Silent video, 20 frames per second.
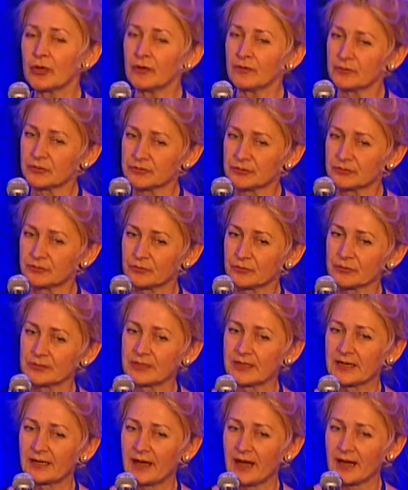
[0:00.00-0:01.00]
first of all,
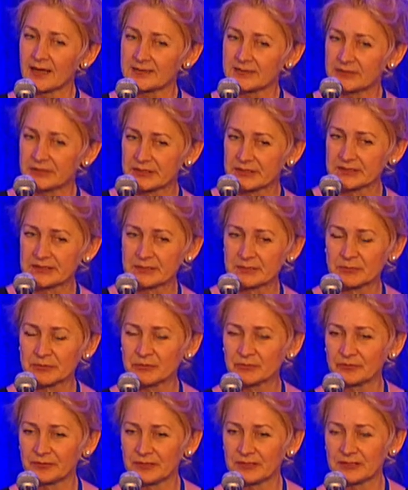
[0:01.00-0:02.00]
there are other
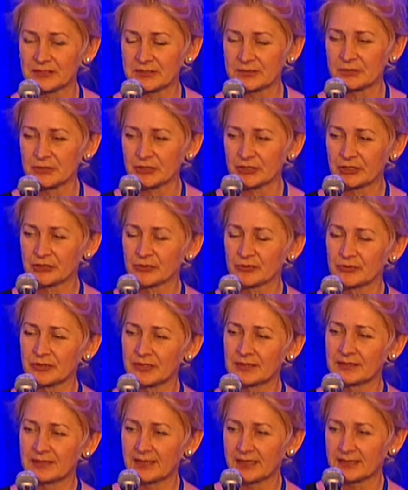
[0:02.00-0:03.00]
transcription factors which can do
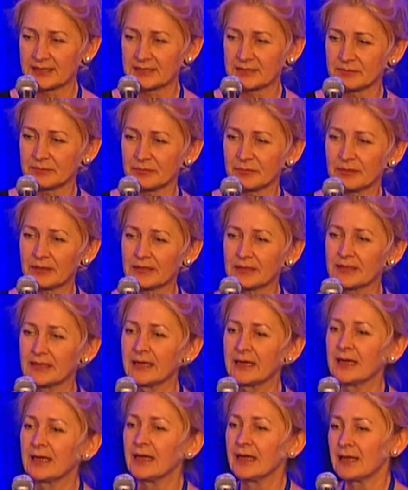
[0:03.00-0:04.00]
that, like SP1.
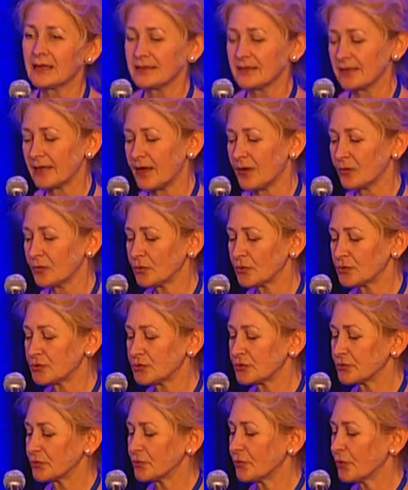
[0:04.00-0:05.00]
There are
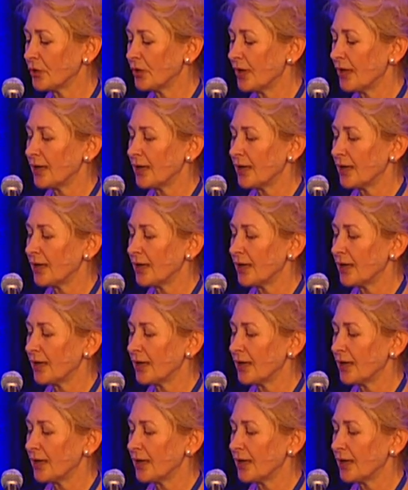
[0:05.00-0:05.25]
also